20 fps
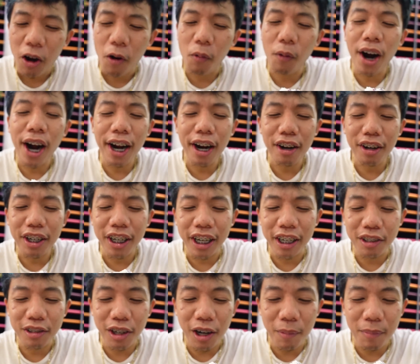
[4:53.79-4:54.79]
Why are
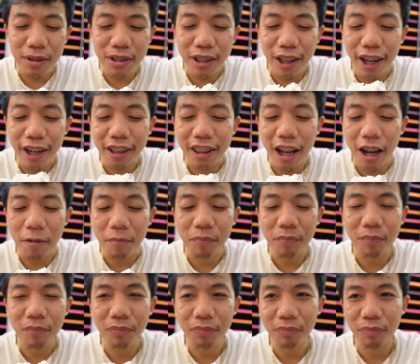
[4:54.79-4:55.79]
K-dramas like that?
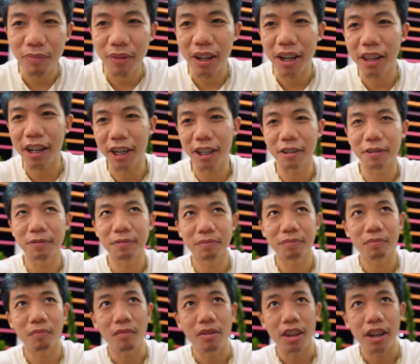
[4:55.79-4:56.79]
Like,
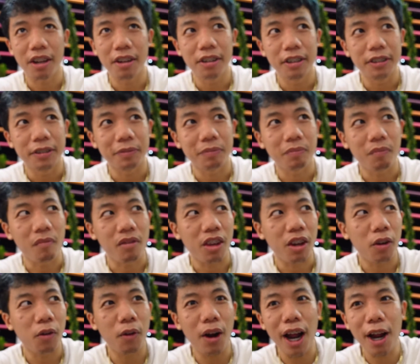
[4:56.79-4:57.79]

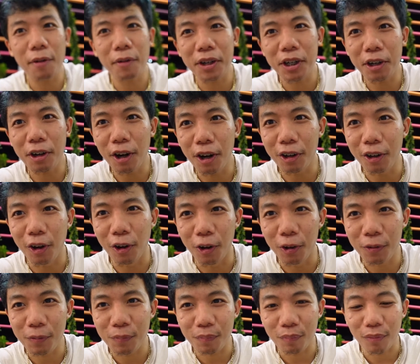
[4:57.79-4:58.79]
why when you're
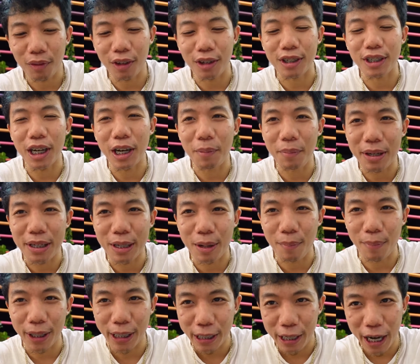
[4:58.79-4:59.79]
alone, there's gonna be
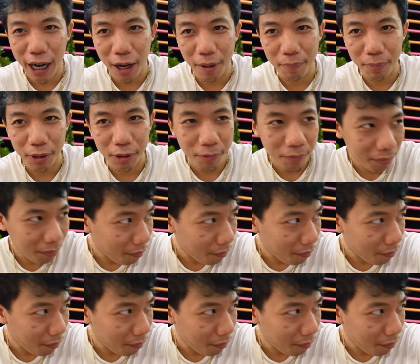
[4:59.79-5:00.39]
somebody to help you?